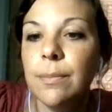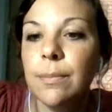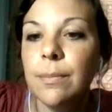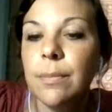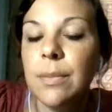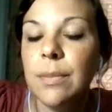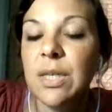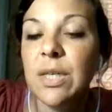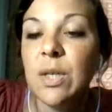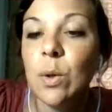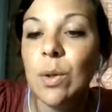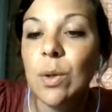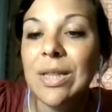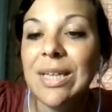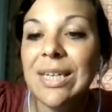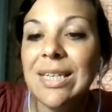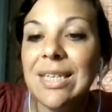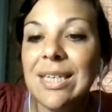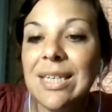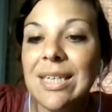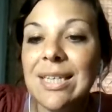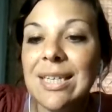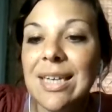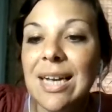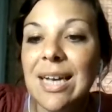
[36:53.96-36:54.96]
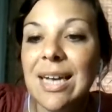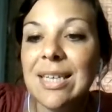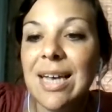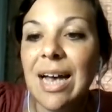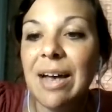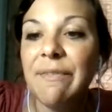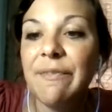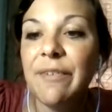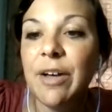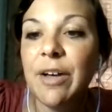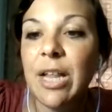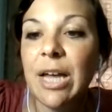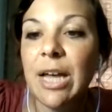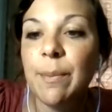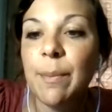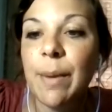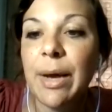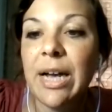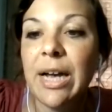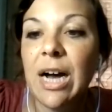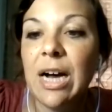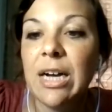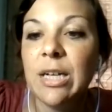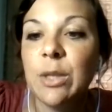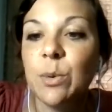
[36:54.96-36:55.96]
so Lindsay says, I felt like my
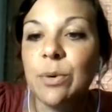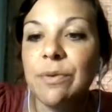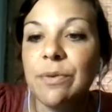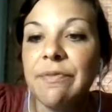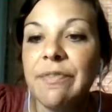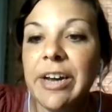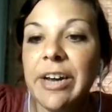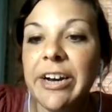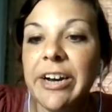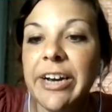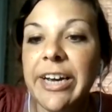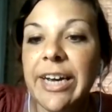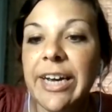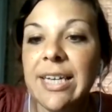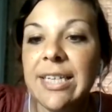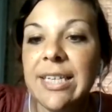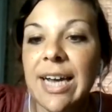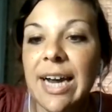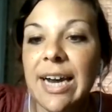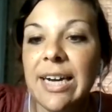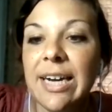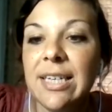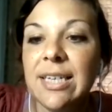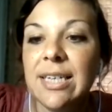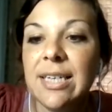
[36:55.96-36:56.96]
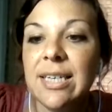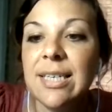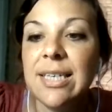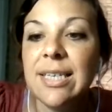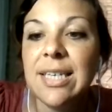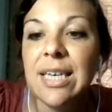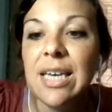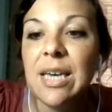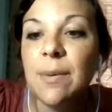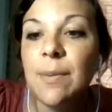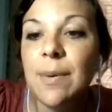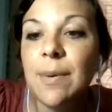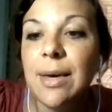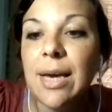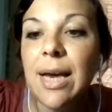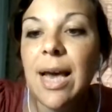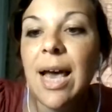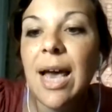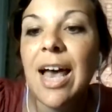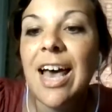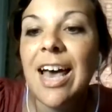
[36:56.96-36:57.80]
guides were very excited to see me,